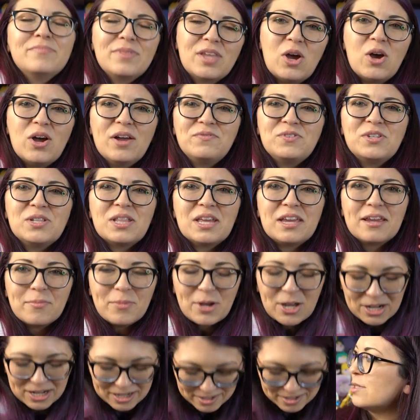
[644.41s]
I'll have to think
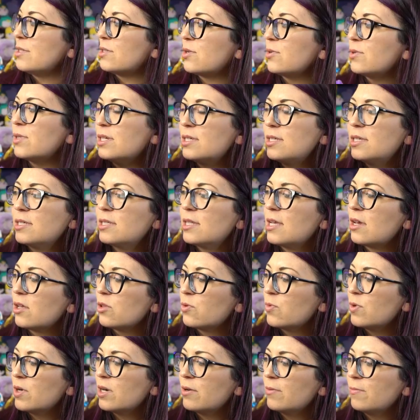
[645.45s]
about So this is the
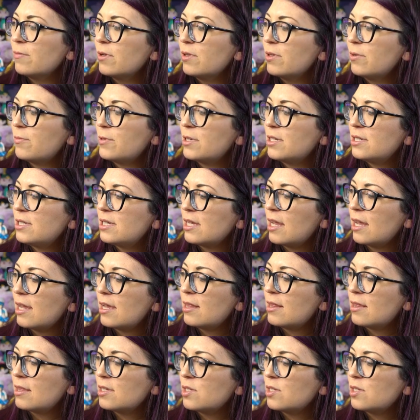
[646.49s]
other one I really wanted to get.